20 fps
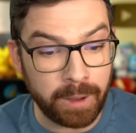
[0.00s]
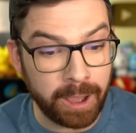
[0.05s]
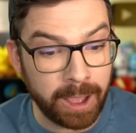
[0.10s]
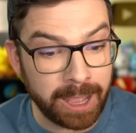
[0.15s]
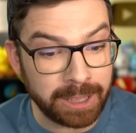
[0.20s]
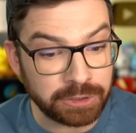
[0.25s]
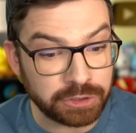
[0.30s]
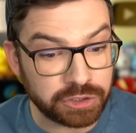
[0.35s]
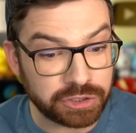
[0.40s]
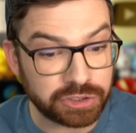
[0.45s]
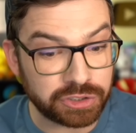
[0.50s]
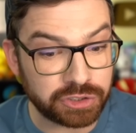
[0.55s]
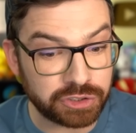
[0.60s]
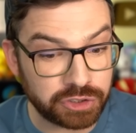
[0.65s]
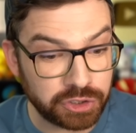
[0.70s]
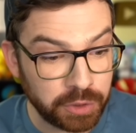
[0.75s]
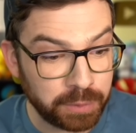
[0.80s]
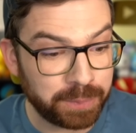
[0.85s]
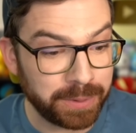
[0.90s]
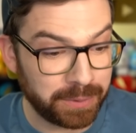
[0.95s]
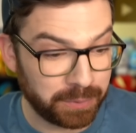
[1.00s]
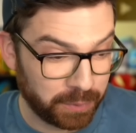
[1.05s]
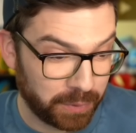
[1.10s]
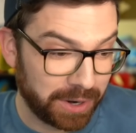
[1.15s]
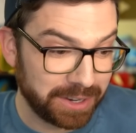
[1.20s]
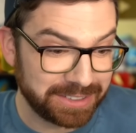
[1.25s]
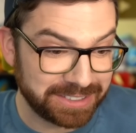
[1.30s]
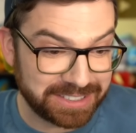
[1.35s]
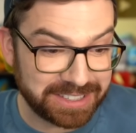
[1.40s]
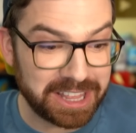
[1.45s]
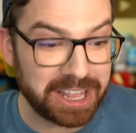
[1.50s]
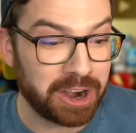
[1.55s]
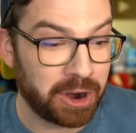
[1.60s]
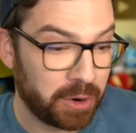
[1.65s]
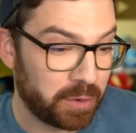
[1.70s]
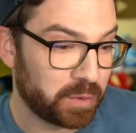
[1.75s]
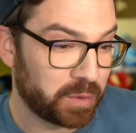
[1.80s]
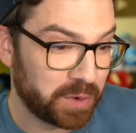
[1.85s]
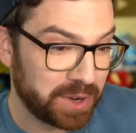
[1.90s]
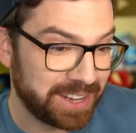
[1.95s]
and stupid ones that
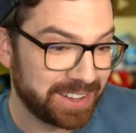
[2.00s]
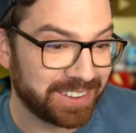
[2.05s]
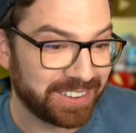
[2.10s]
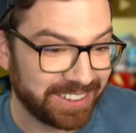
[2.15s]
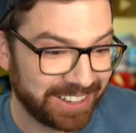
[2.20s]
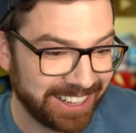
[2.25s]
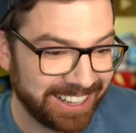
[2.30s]
aren't real.